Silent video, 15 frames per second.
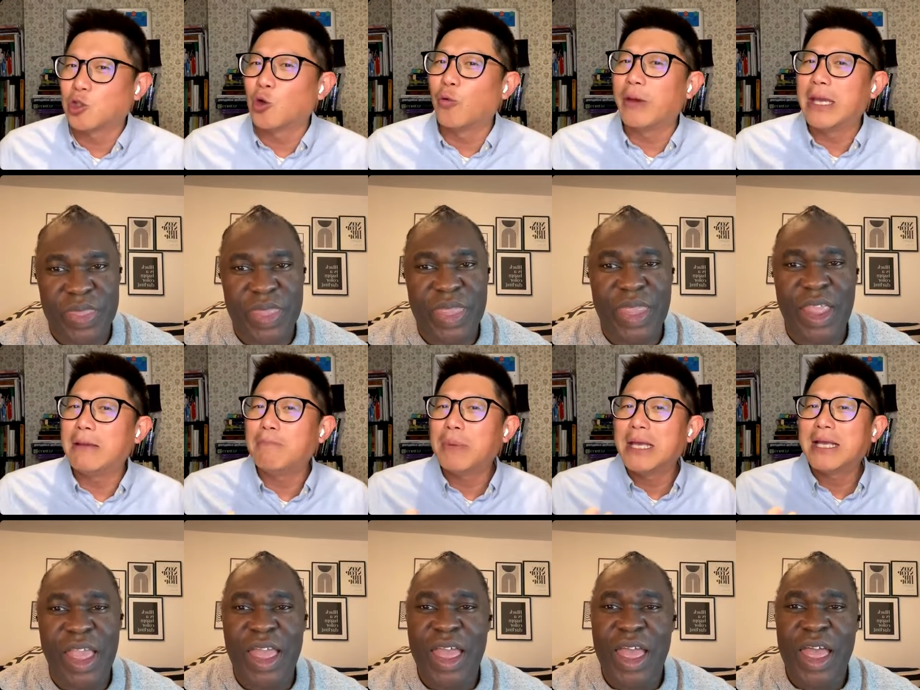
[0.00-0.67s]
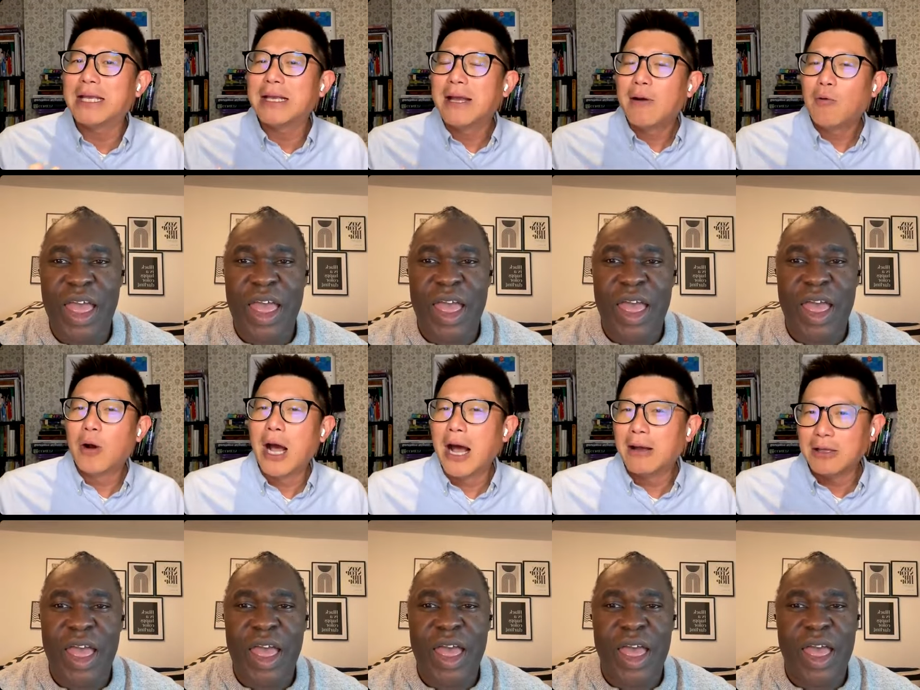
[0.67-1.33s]
Speaker 1: should we be
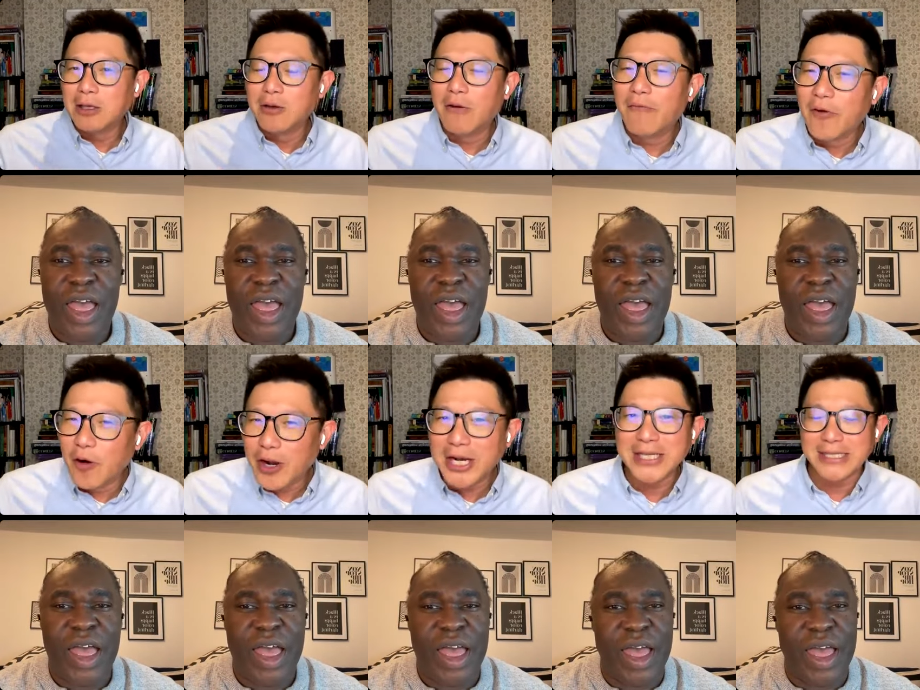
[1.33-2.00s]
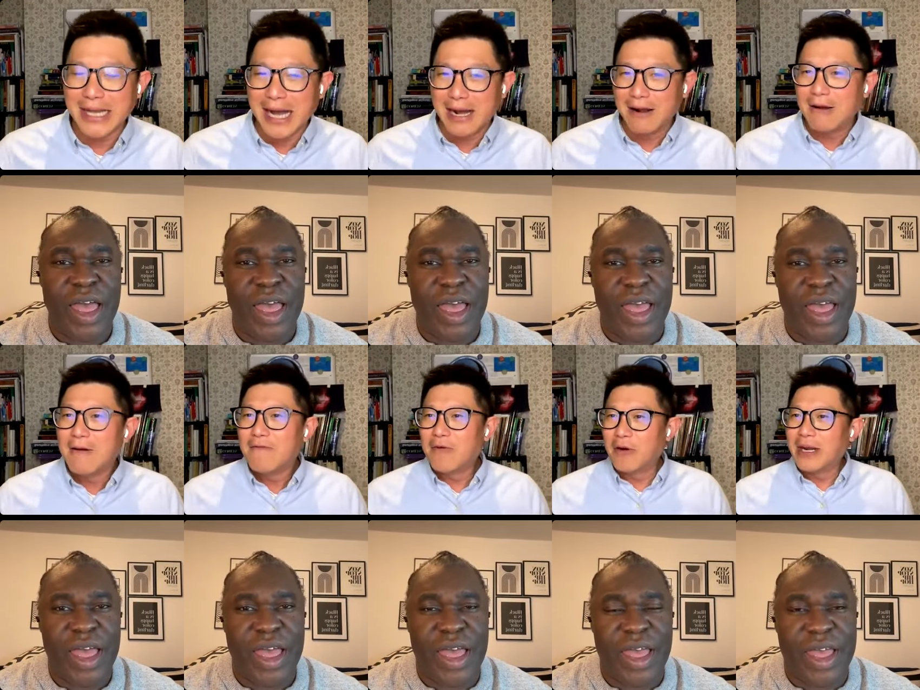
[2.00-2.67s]
well, you know, focus
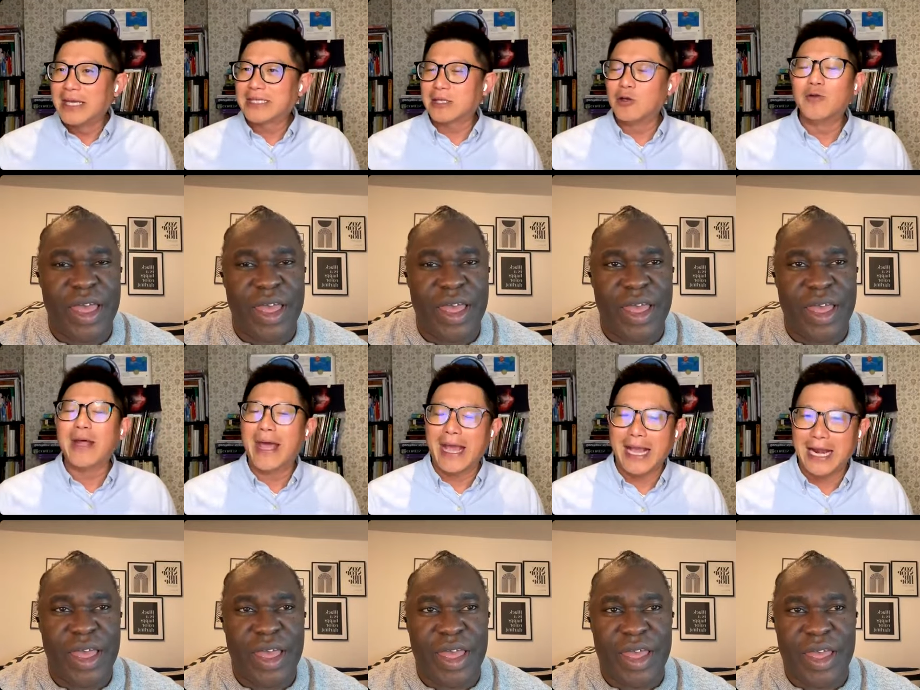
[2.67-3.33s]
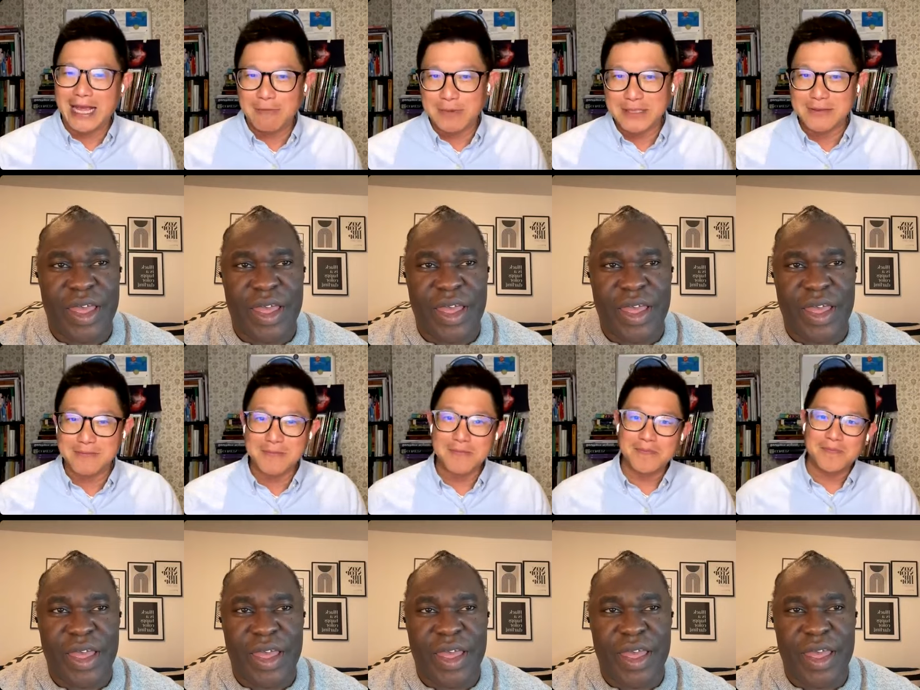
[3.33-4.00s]
on for this lunar
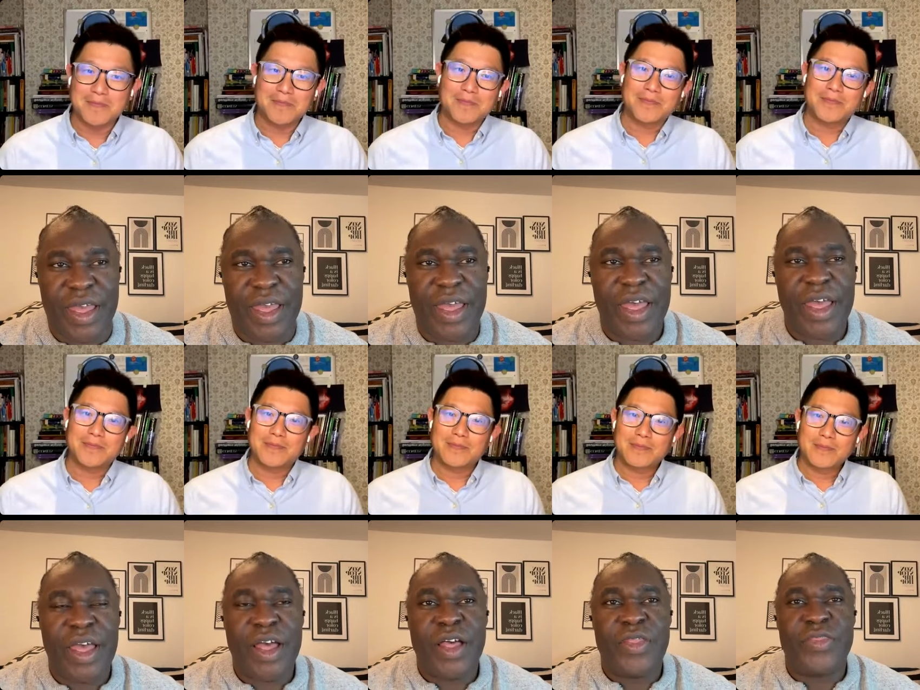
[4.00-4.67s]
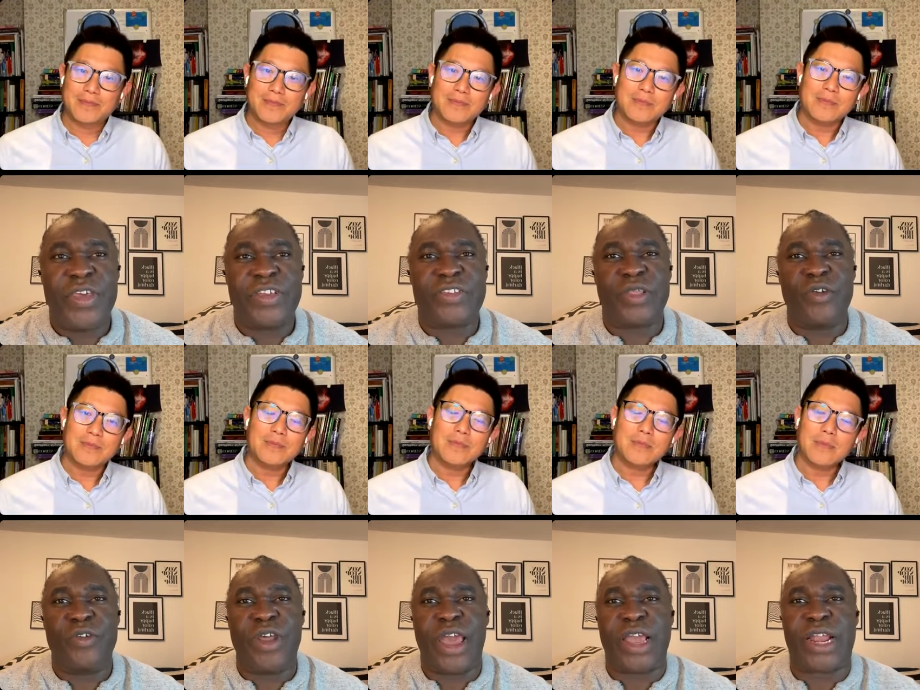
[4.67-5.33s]
eclipse?
Speaker 2: This
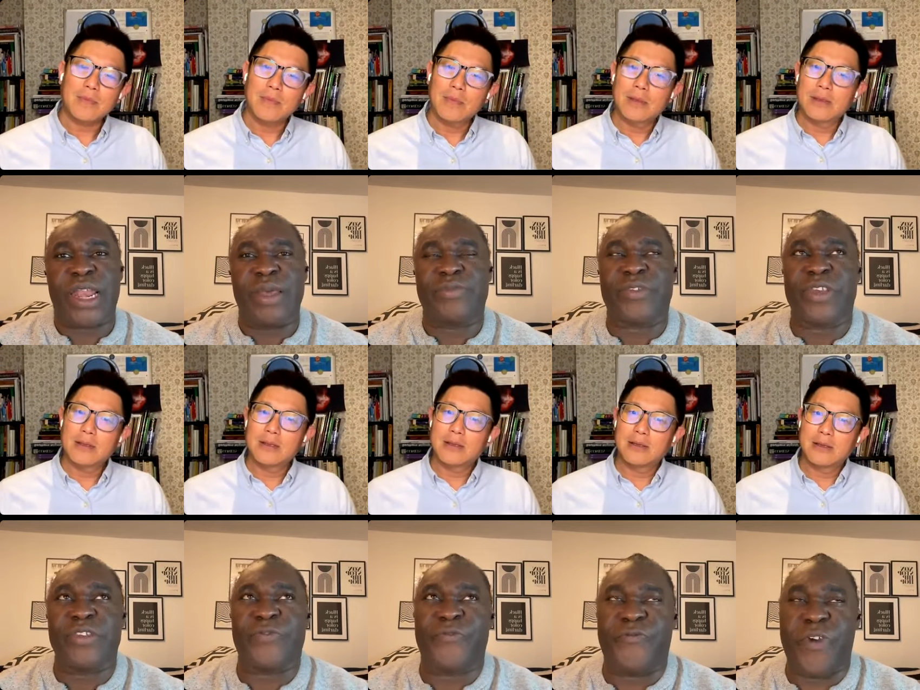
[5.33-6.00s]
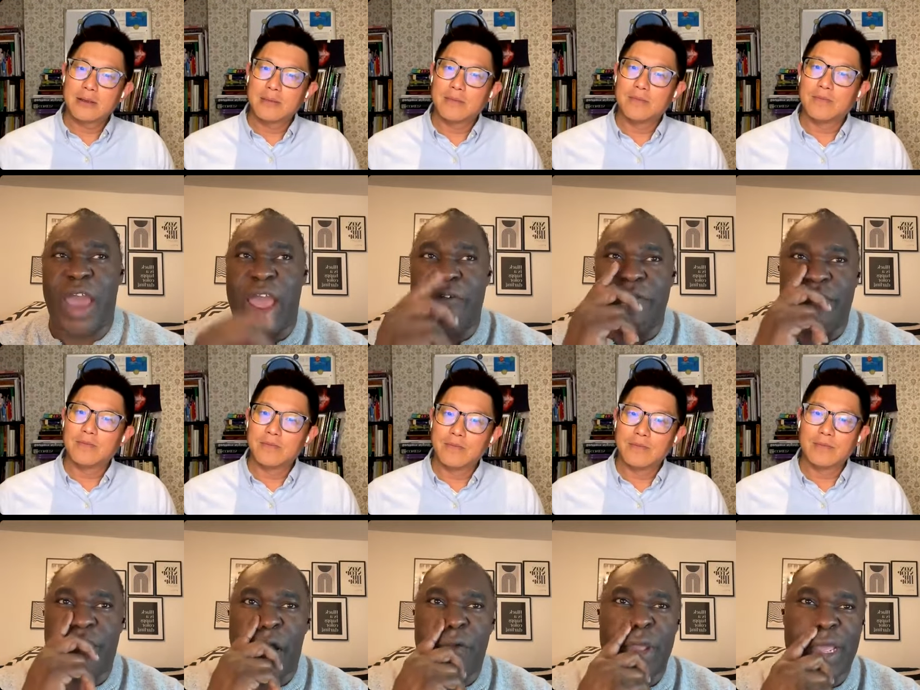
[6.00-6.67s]
lunar eclipse is
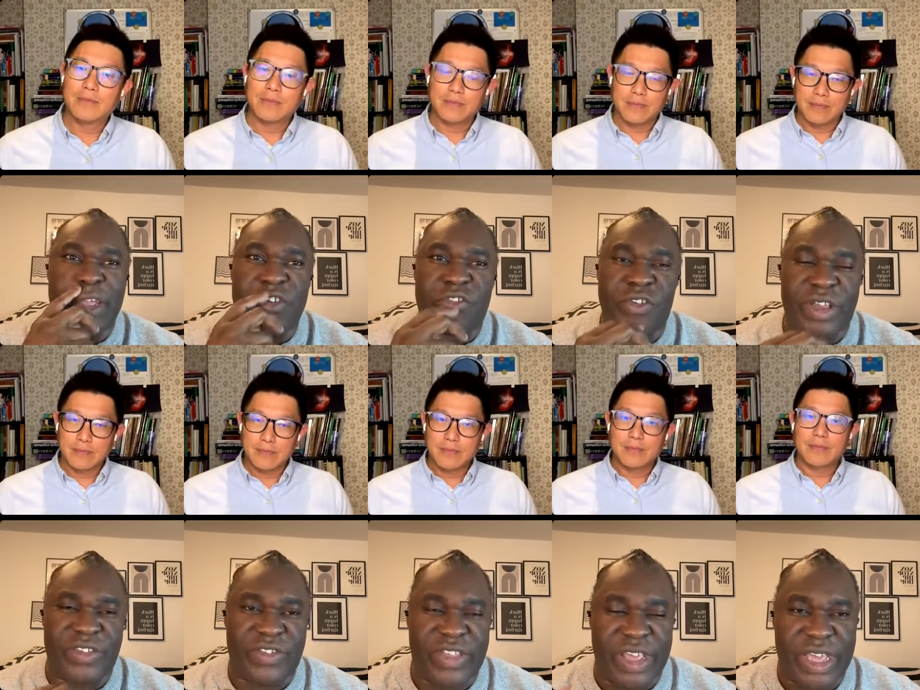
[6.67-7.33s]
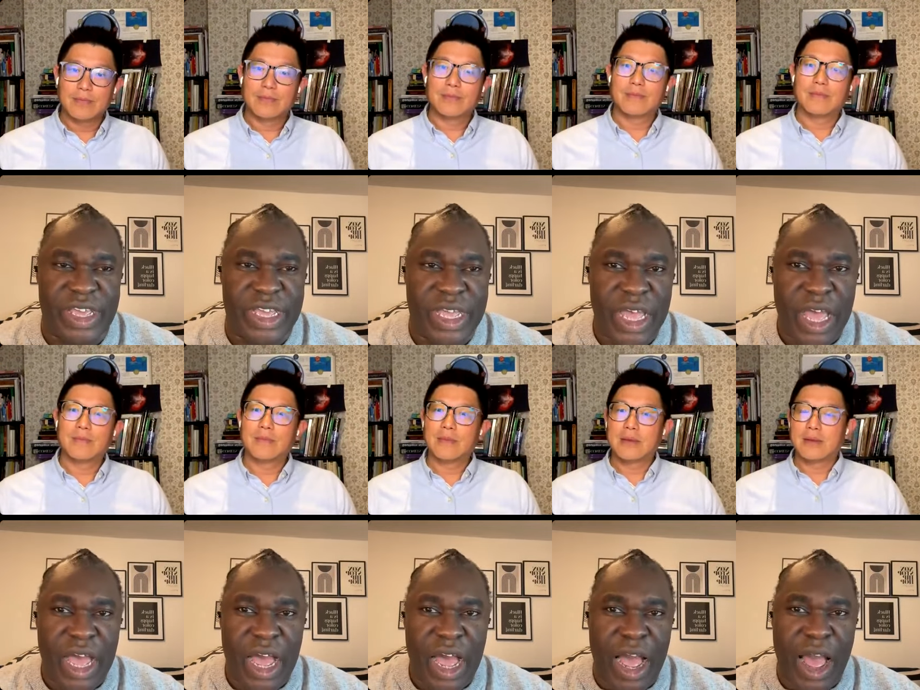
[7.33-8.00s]
very, very interesting.
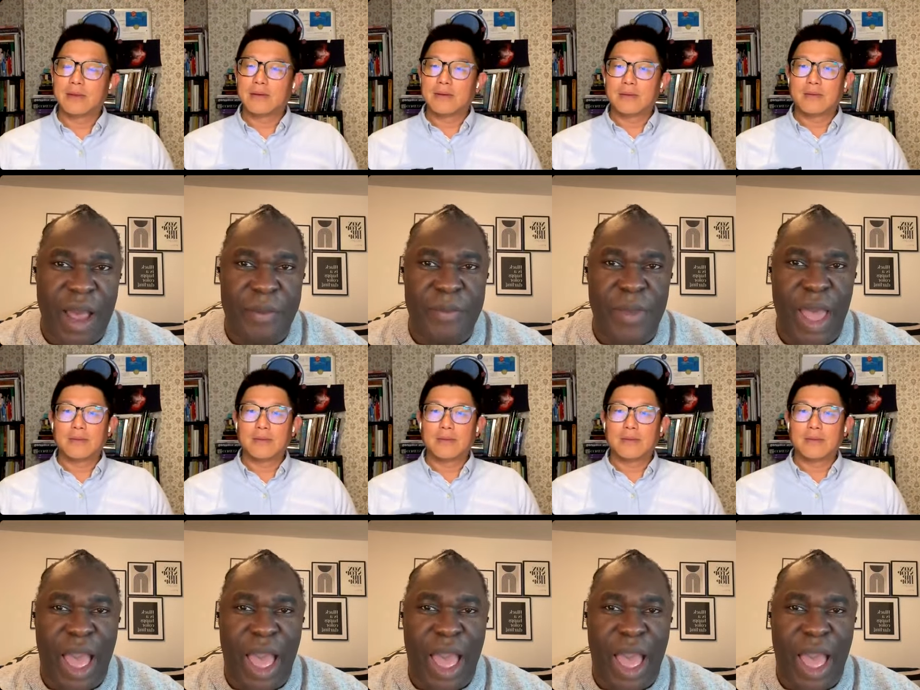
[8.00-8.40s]
Um,